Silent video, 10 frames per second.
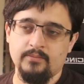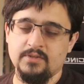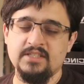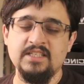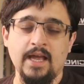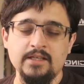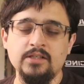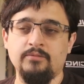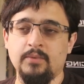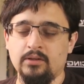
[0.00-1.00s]
set
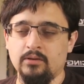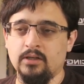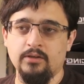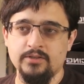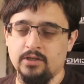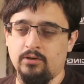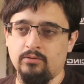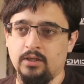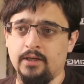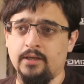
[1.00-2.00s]
of metal colours. The
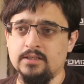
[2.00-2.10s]
whole line